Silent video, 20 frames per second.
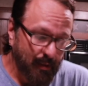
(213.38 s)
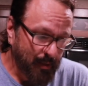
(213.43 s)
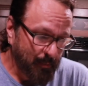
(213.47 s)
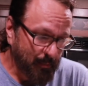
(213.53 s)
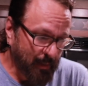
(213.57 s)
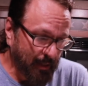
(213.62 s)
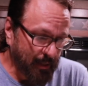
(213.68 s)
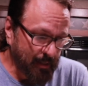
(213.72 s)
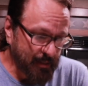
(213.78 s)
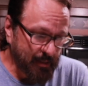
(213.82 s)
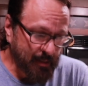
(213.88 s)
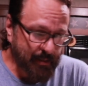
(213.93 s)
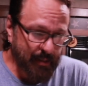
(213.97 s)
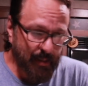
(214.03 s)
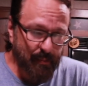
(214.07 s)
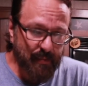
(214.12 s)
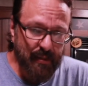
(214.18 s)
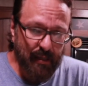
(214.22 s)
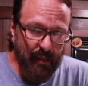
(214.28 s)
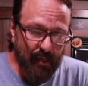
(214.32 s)
because it
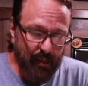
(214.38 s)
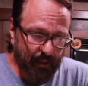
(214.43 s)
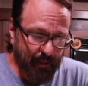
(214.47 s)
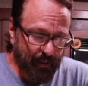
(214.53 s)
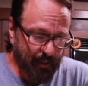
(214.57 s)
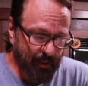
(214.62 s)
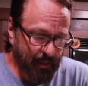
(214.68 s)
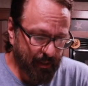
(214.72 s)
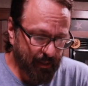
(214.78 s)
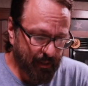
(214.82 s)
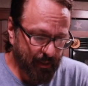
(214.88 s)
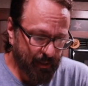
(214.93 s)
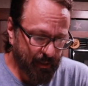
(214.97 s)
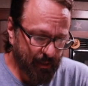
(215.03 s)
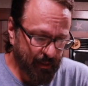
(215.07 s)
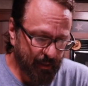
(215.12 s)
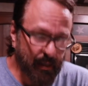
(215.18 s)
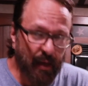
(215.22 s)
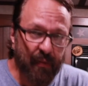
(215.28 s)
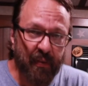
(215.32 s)
seems like
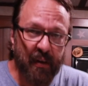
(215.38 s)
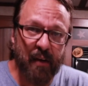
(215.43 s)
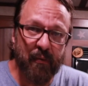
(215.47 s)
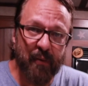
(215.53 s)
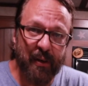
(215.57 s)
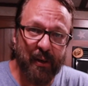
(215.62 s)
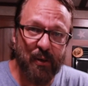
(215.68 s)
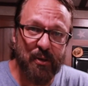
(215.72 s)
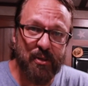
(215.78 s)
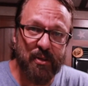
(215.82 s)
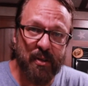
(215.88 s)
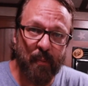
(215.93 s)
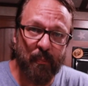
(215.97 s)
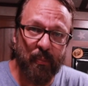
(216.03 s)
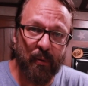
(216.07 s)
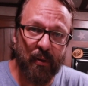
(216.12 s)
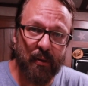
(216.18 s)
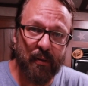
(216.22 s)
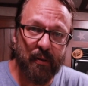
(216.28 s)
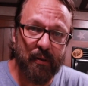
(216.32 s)
nothing ever goes
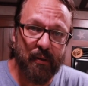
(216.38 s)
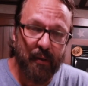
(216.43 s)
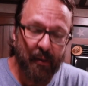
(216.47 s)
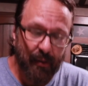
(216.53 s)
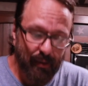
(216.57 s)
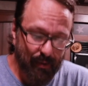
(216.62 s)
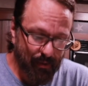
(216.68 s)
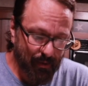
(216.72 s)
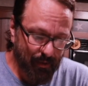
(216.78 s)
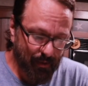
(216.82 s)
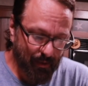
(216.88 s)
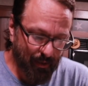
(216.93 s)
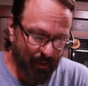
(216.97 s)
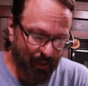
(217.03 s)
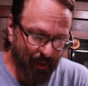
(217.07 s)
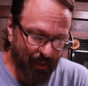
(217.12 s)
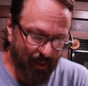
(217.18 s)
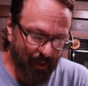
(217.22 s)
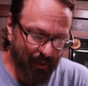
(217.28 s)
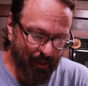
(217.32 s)
simple,
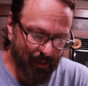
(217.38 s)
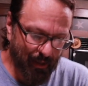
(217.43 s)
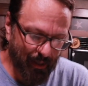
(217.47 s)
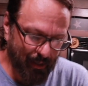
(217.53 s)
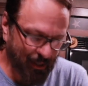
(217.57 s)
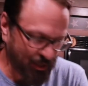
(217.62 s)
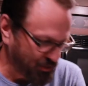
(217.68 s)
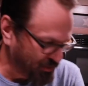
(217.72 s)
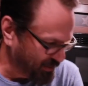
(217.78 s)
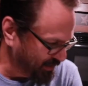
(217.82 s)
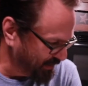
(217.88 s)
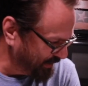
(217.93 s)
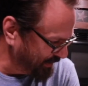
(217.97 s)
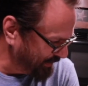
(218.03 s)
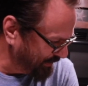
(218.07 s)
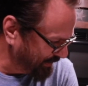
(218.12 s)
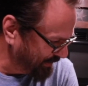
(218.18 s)
and like it should.